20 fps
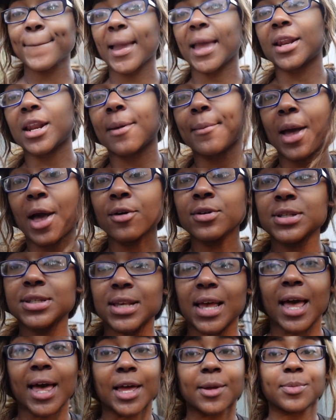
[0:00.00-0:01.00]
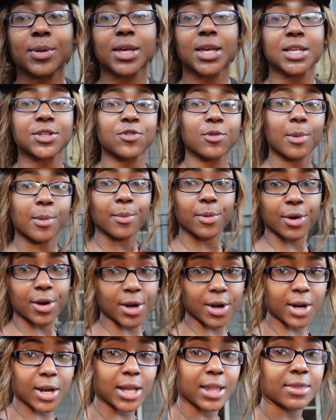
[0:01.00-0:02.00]
and I'm outside because
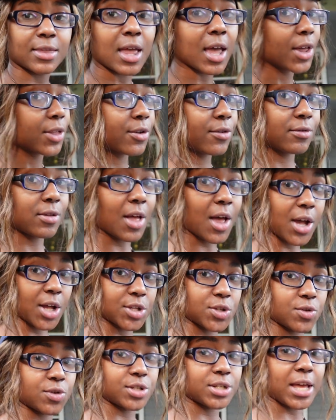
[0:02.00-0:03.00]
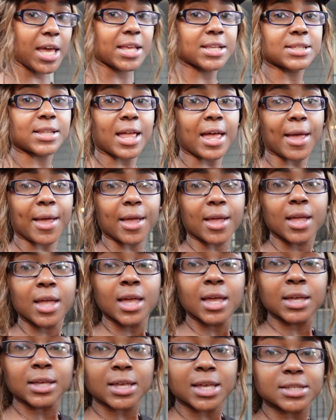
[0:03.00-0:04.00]
remember in the other vlog I told you guys that
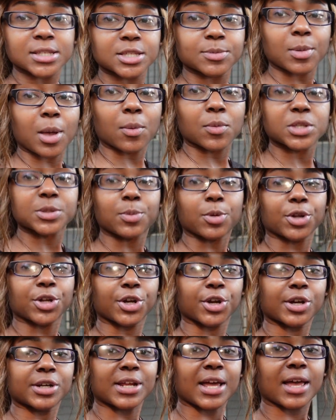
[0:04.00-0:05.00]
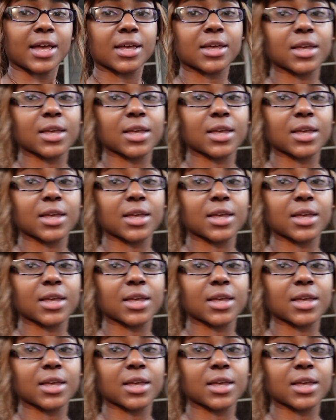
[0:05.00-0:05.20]
cousin's mom was building her deck?